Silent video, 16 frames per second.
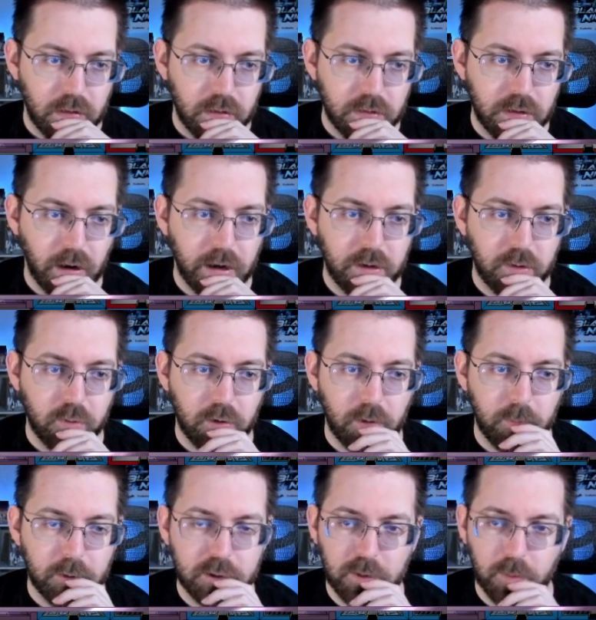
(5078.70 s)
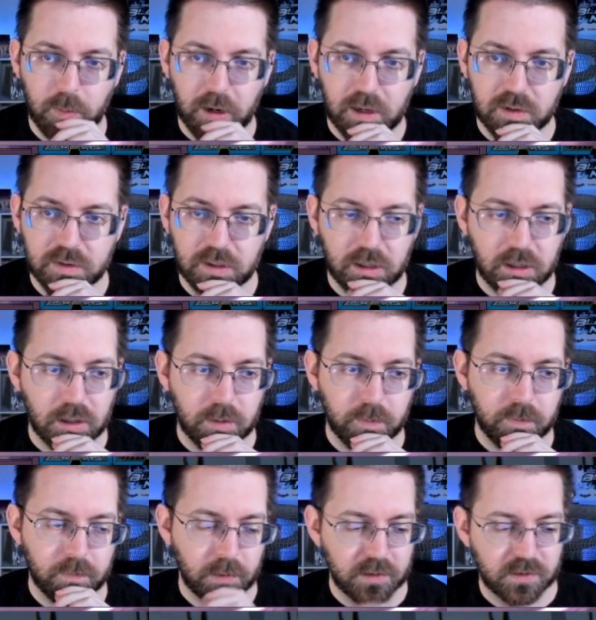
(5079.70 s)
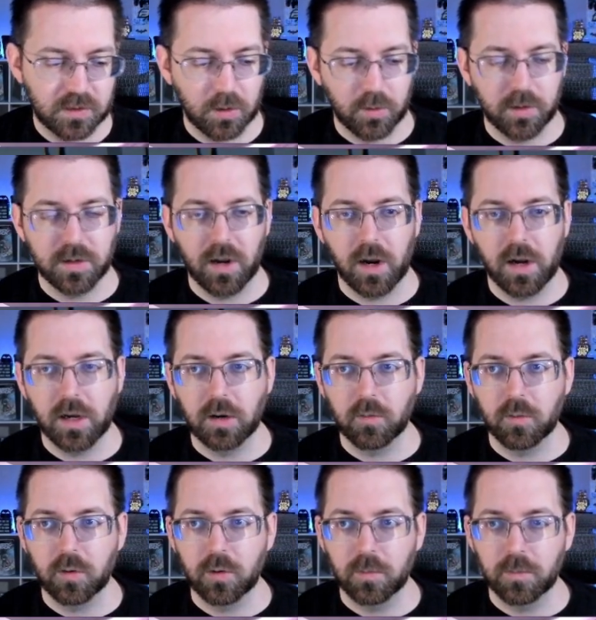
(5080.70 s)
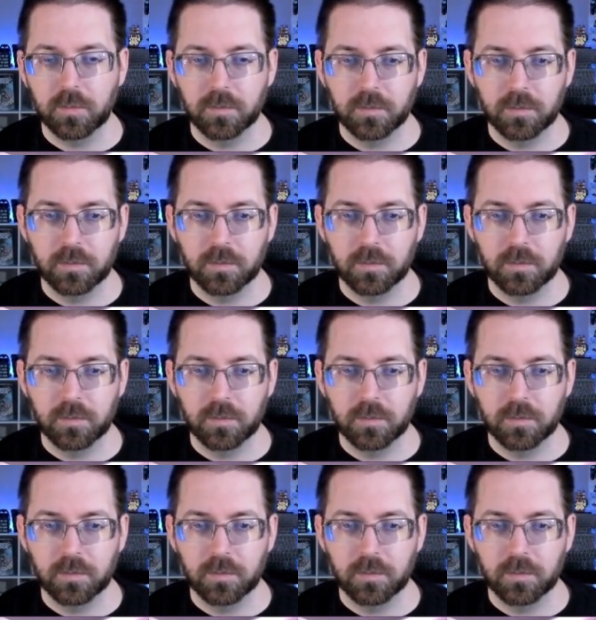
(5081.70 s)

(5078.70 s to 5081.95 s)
Dining room or gymnasium? Let's go the dining room.